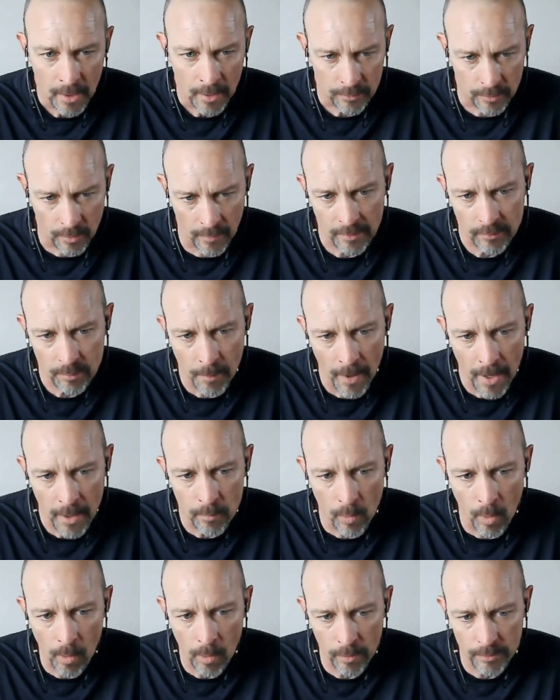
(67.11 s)
So that's my
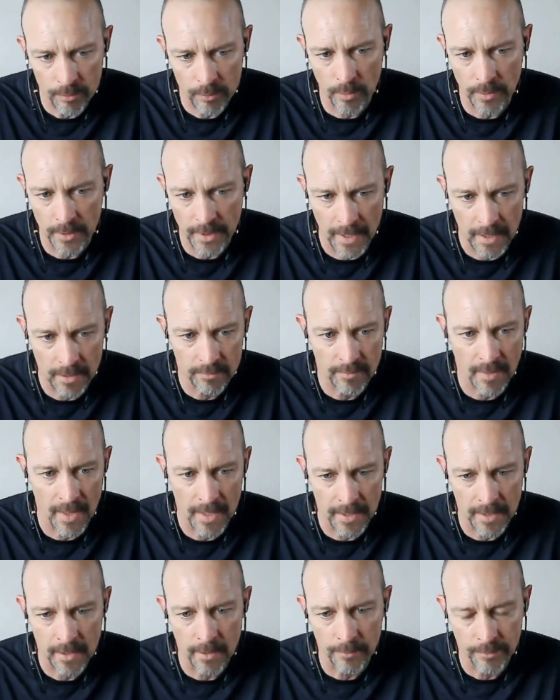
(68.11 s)
role, is to engage
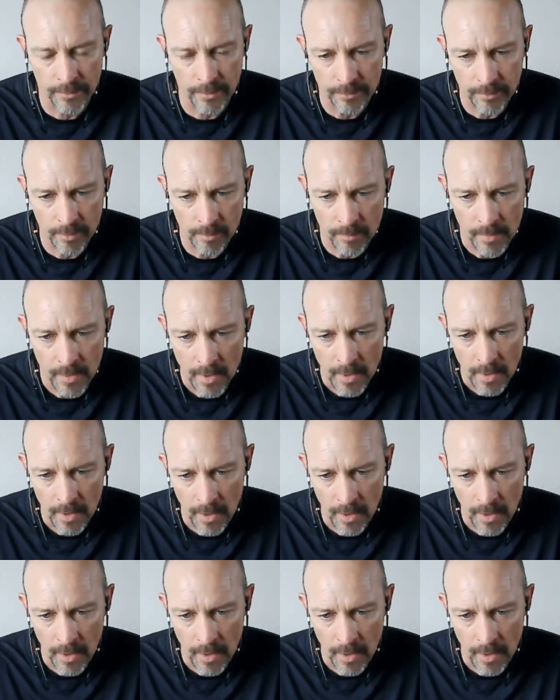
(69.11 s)
that ecosystem